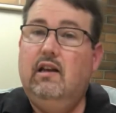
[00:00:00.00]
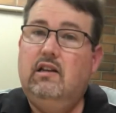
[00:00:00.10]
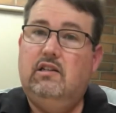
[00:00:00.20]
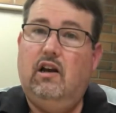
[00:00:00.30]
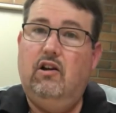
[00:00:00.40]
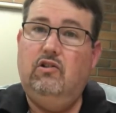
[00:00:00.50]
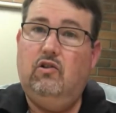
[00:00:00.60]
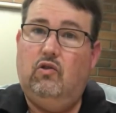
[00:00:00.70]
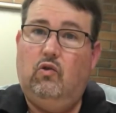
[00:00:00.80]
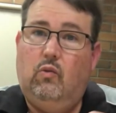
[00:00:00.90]
So
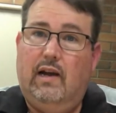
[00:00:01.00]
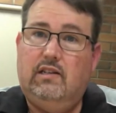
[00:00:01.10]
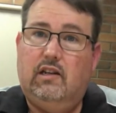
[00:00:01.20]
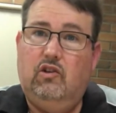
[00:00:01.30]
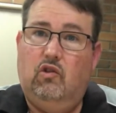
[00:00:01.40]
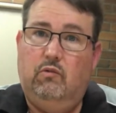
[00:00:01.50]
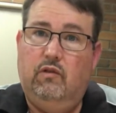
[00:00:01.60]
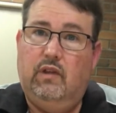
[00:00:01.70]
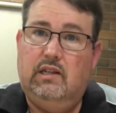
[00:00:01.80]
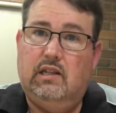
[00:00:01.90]
not always can you
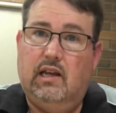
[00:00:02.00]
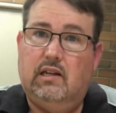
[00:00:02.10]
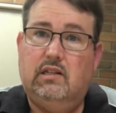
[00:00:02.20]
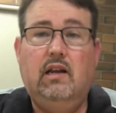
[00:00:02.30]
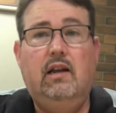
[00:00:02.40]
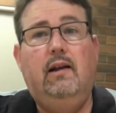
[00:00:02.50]
remove these things.